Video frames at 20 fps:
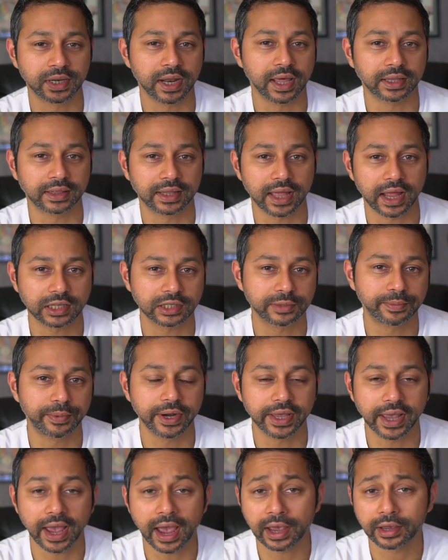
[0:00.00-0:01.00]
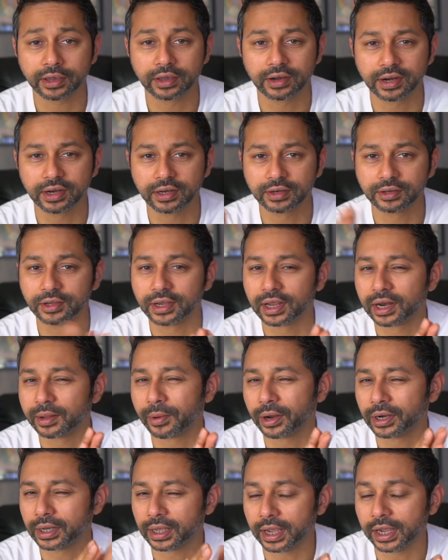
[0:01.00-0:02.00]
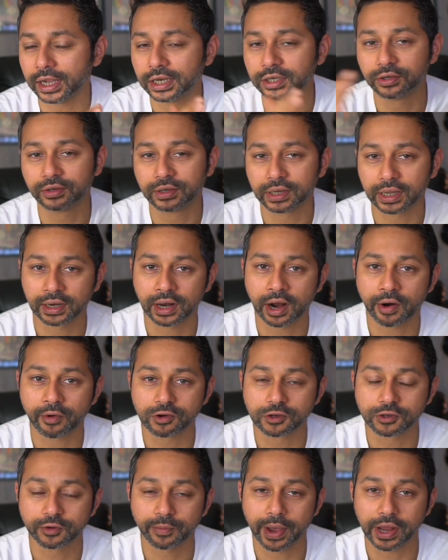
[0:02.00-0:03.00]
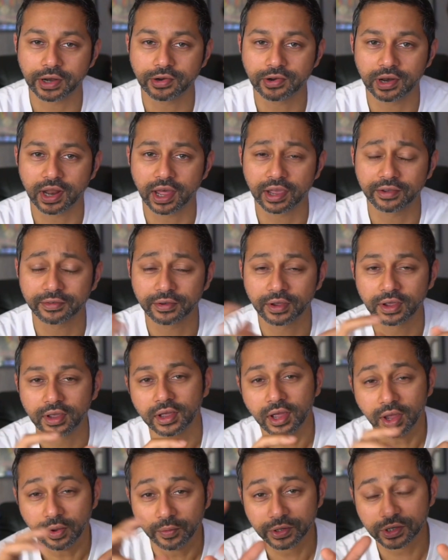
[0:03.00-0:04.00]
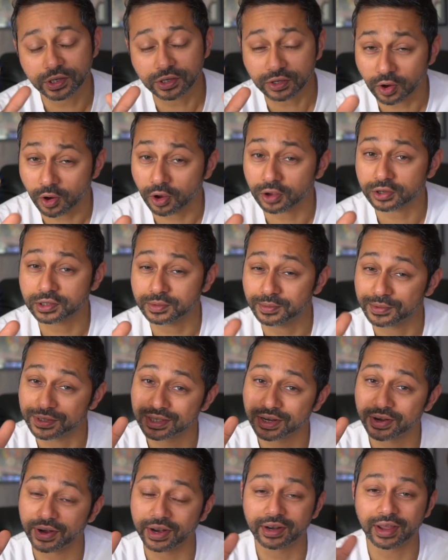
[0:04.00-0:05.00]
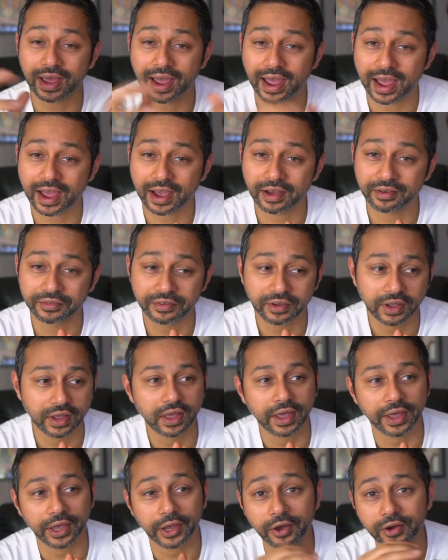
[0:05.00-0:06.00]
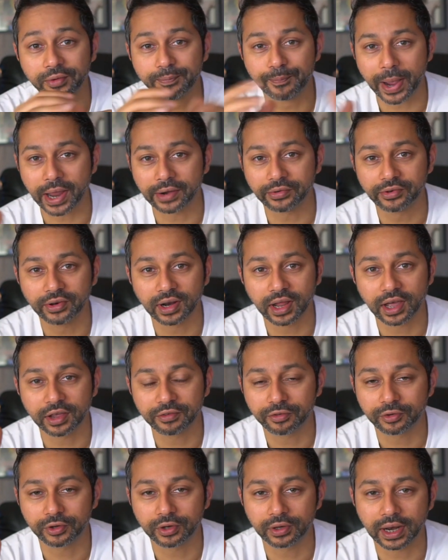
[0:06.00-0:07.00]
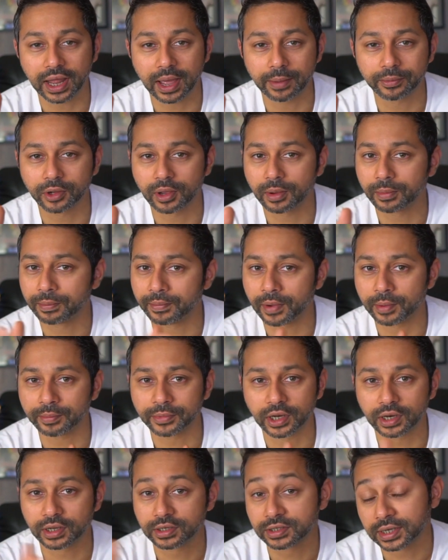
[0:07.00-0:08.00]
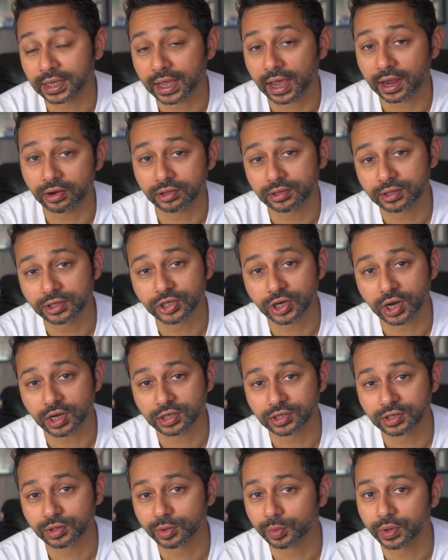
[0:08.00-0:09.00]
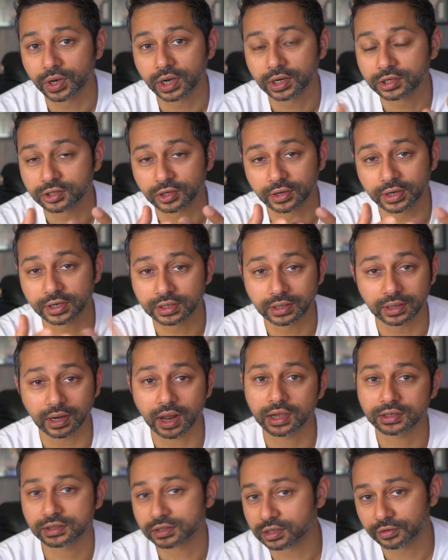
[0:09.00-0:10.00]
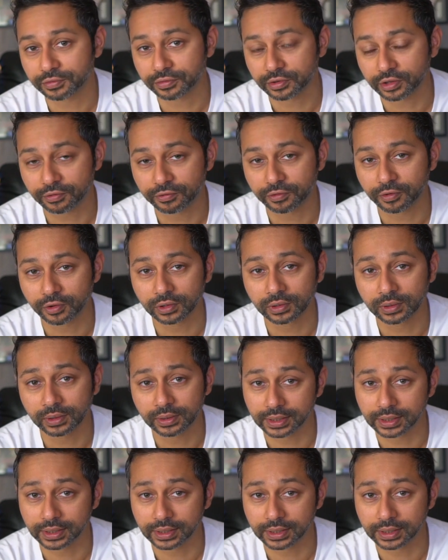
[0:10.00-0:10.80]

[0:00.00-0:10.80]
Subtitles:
like that's pretty accurate. You get about 8 to 10 hours of battery life, which is awesome. It's great to have good battery life on your laptop. Mamta doesn't carry the charger to work, so it lasts her for the full